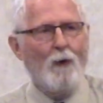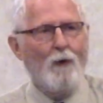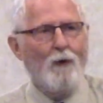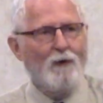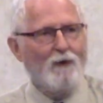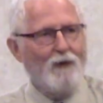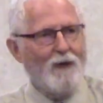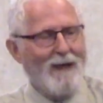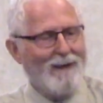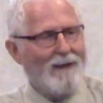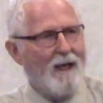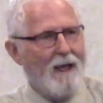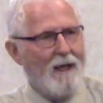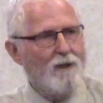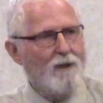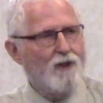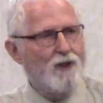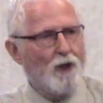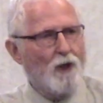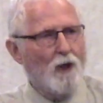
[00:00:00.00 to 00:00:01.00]

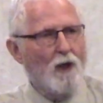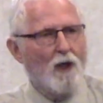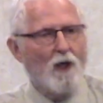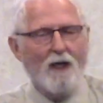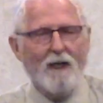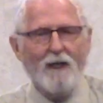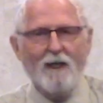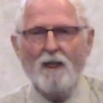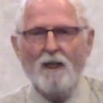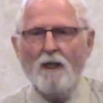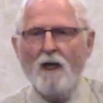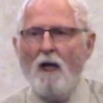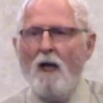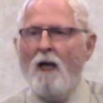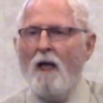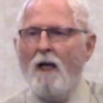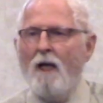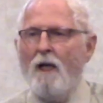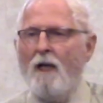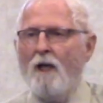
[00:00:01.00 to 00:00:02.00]
Decades earlier,
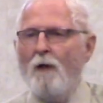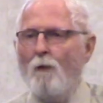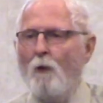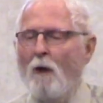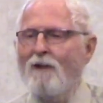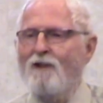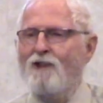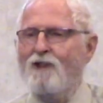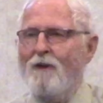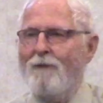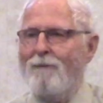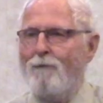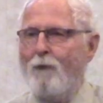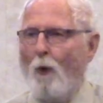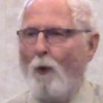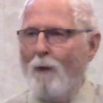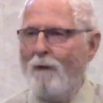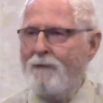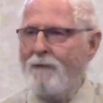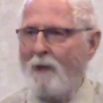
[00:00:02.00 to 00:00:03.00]
he was the
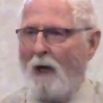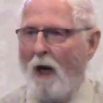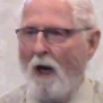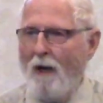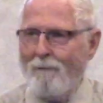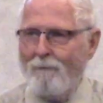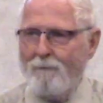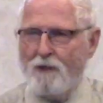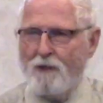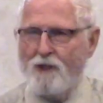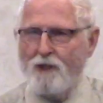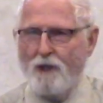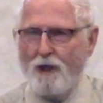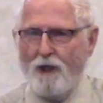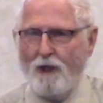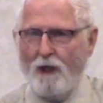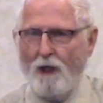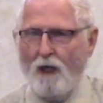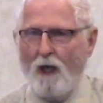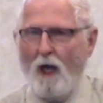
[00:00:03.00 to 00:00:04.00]
fourth officer
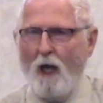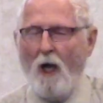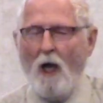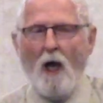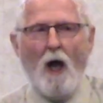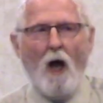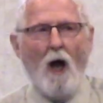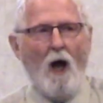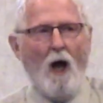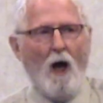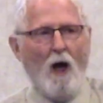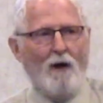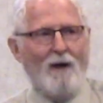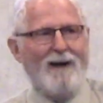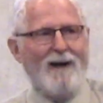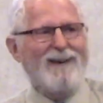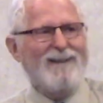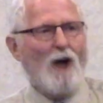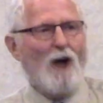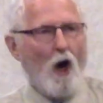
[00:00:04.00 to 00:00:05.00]
on
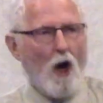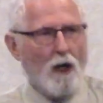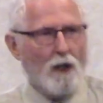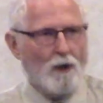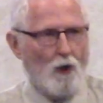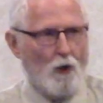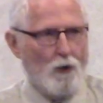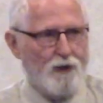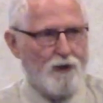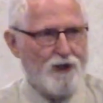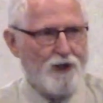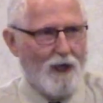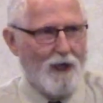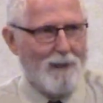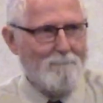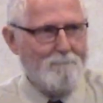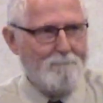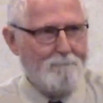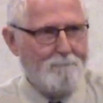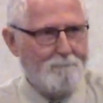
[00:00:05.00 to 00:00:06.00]
a cargo
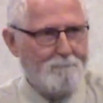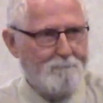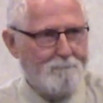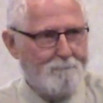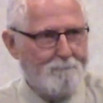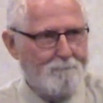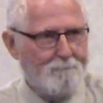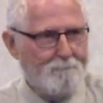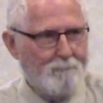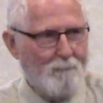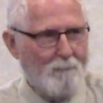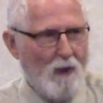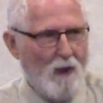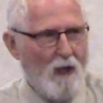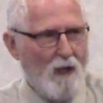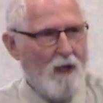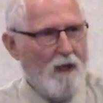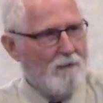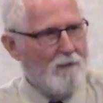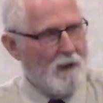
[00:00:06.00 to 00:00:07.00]
ship
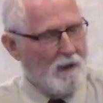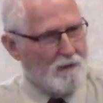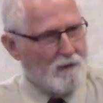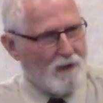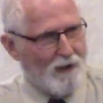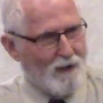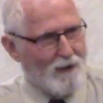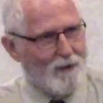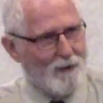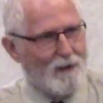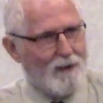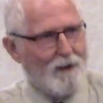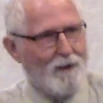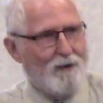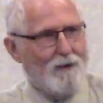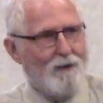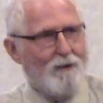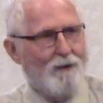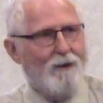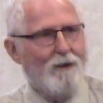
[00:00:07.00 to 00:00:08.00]
that carried
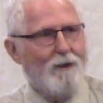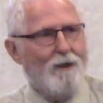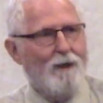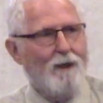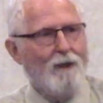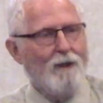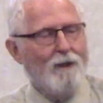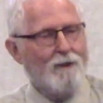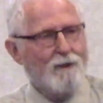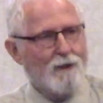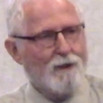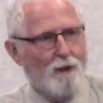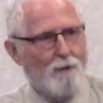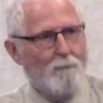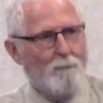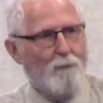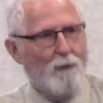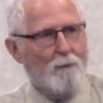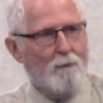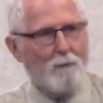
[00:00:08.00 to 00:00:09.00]
some
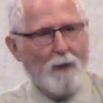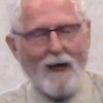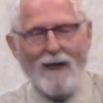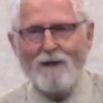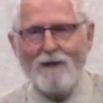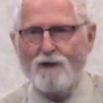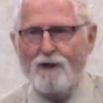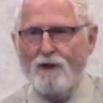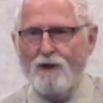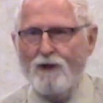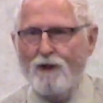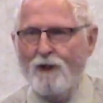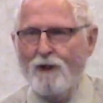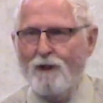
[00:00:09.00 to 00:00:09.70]
passengers.